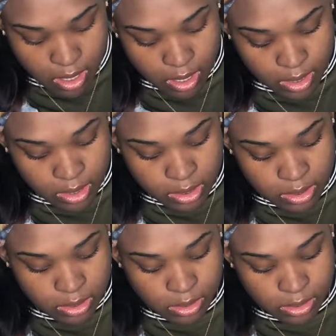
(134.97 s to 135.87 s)
And this
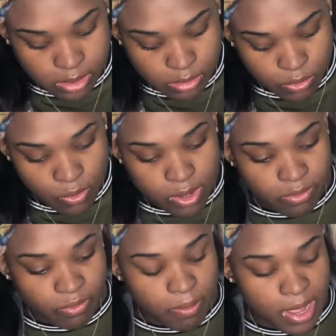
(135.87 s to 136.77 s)
is one
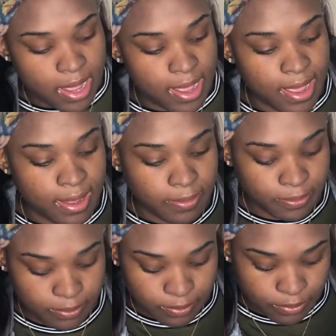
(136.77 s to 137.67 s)
of my
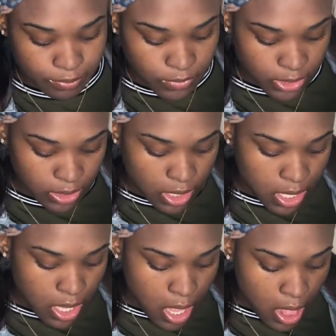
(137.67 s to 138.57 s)

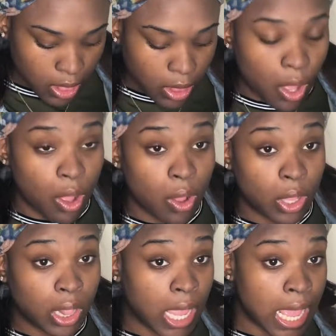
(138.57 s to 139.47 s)

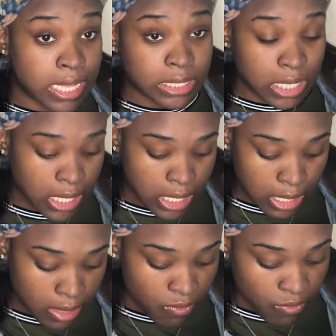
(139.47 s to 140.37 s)
long lasting
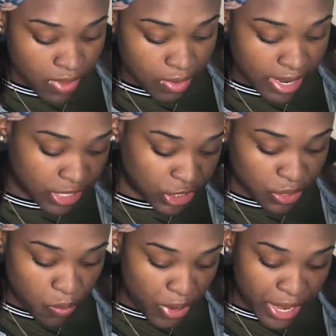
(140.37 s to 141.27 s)

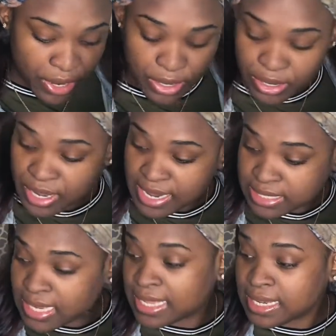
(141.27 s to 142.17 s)
foundation wear
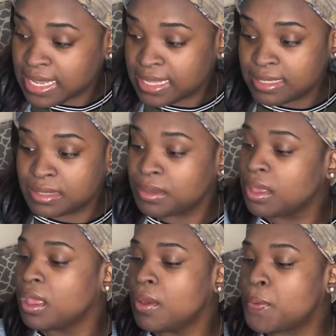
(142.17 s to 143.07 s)
techniques.
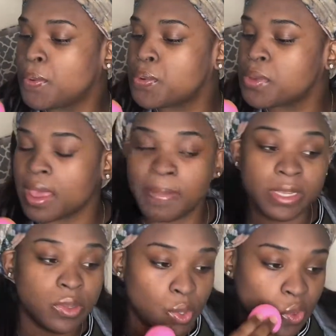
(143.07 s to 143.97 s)
I've
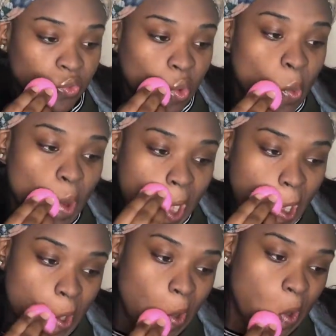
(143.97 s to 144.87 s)
been doing this for a
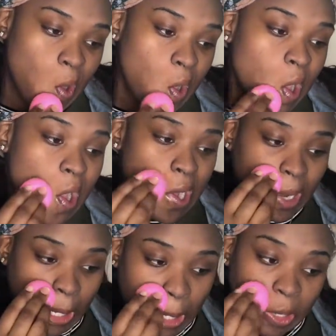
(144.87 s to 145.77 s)
while. I
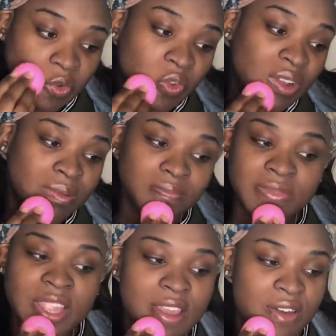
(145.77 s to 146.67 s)
learned from,
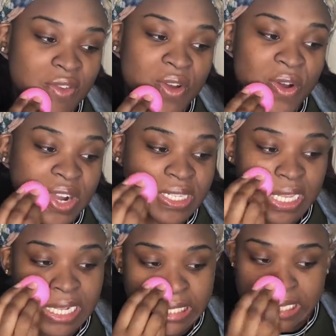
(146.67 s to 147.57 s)
of course,
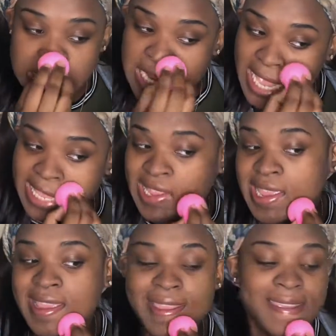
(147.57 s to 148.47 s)
Auntie
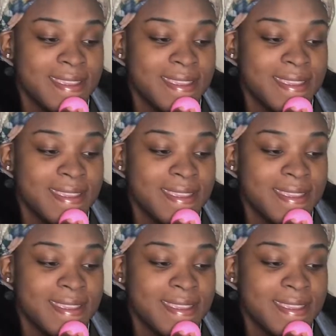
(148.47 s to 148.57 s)
Jackie.